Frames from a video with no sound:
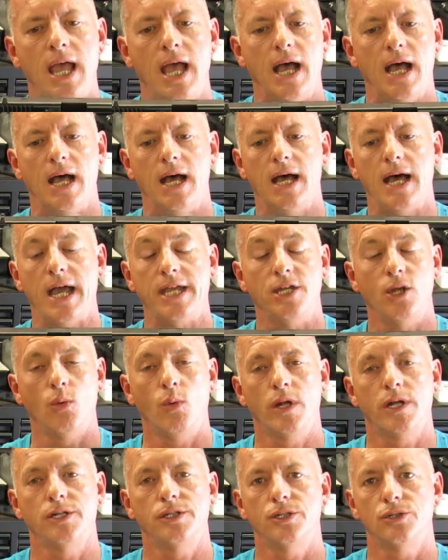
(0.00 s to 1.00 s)
I don't
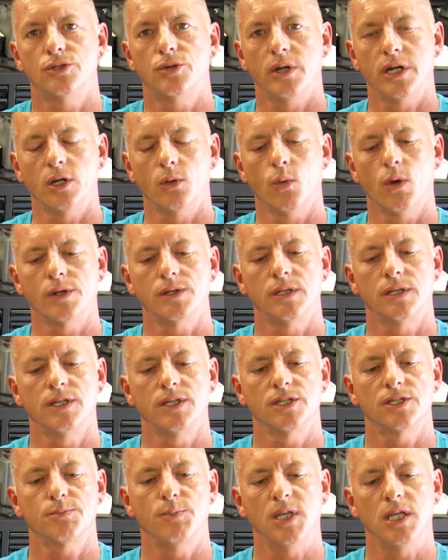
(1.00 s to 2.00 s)
want to do trigger work to
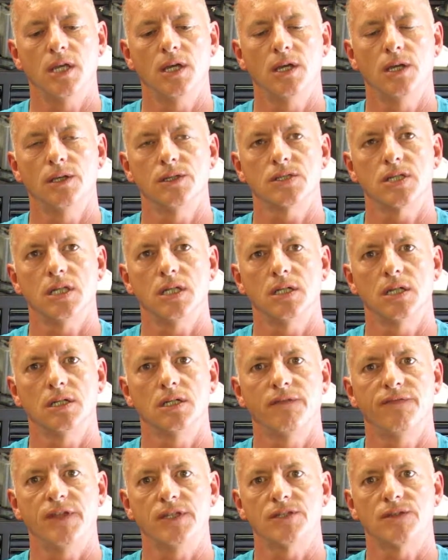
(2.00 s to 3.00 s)
this because in a
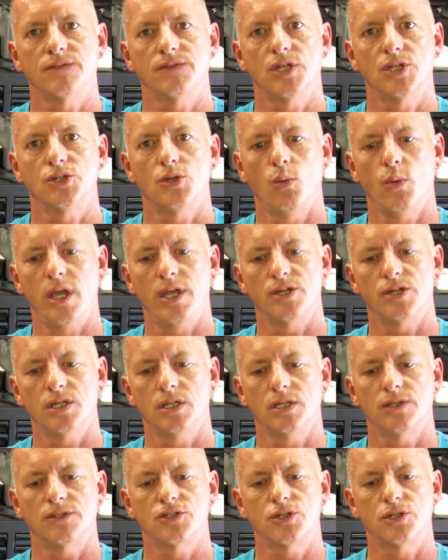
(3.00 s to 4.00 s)
defensive
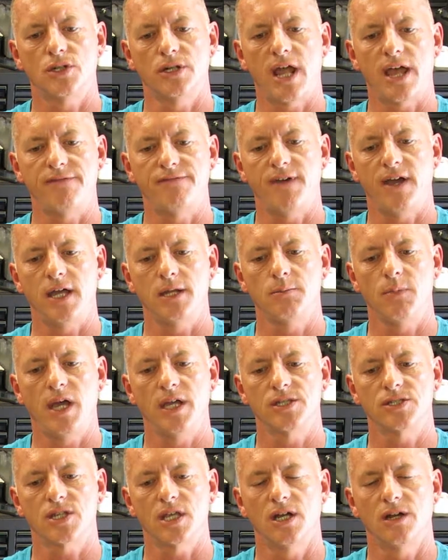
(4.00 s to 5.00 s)
situation, should I find
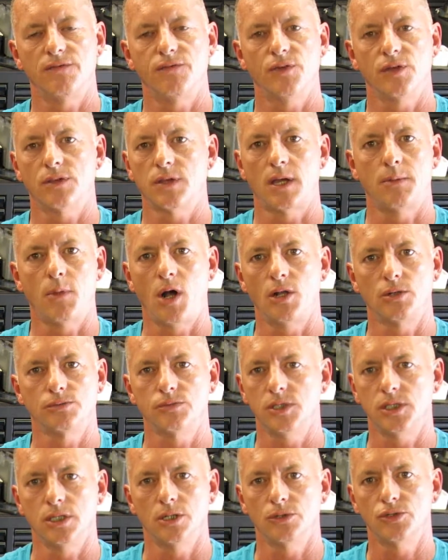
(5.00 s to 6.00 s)
myself I'm all,
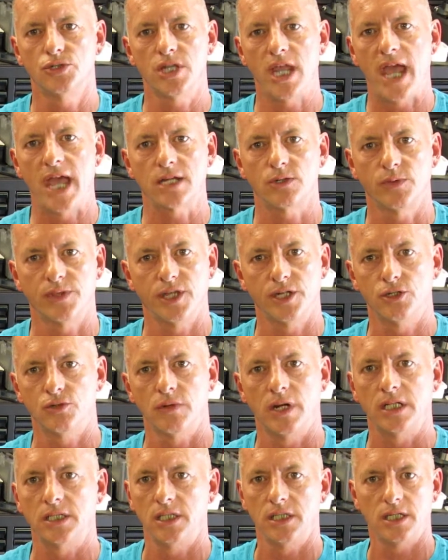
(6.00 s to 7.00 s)
jacked with
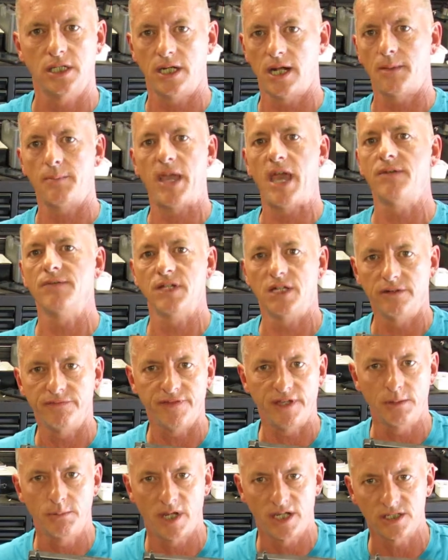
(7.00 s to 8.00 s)
adrenaline and I'm having to
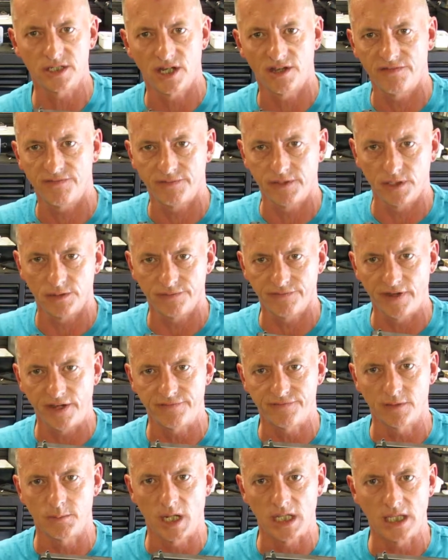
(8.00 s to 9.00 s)
defend myself, fight
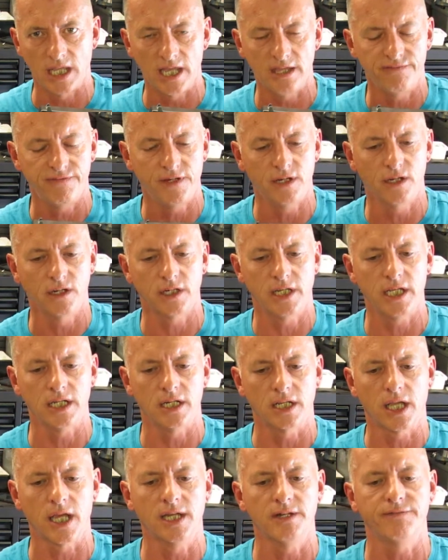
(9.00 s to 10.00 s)
for my life here and get
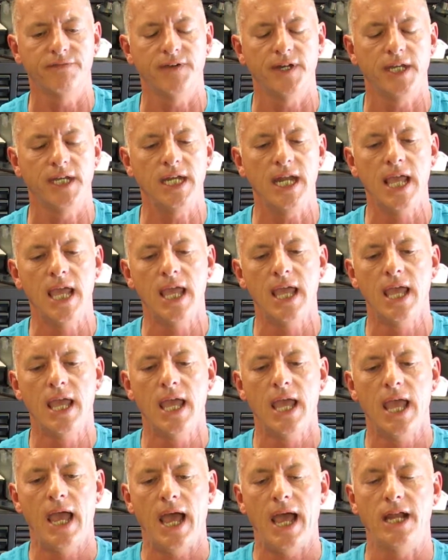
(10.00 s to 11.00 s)
in a gunfight,
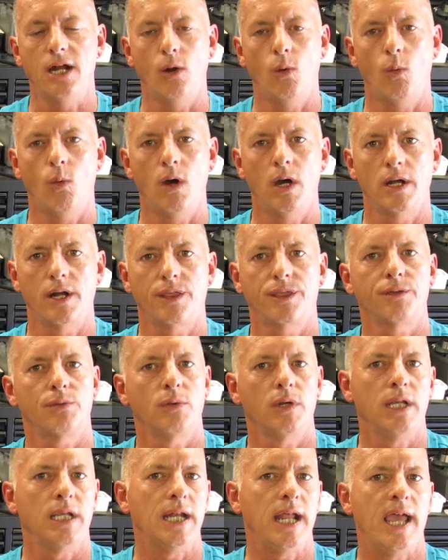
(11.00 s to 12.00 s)
I don't want a
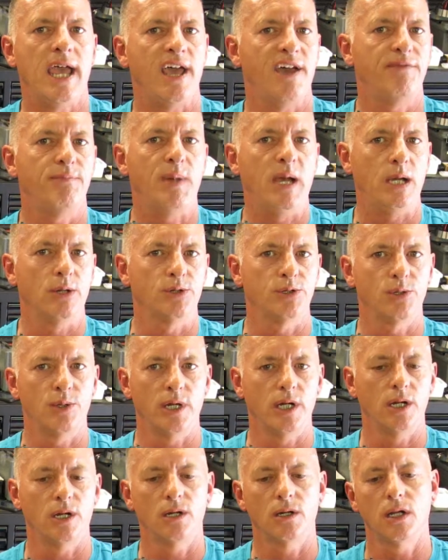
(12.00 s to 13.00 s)
3.5 pound
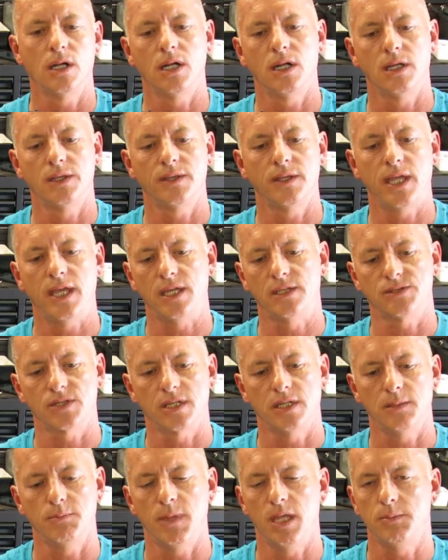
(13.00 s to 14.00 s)
trigger as
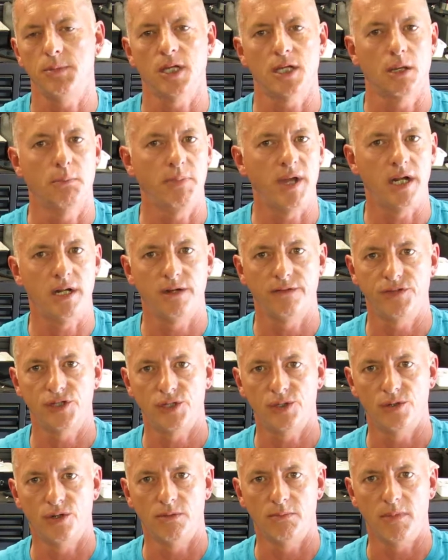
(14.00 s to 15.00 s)
maybe a competitive
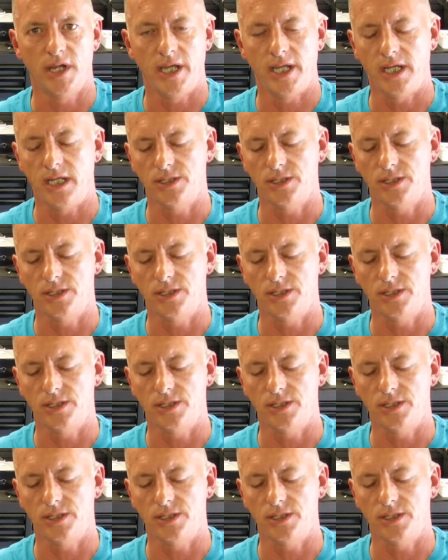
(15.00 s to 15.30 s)
shooter might.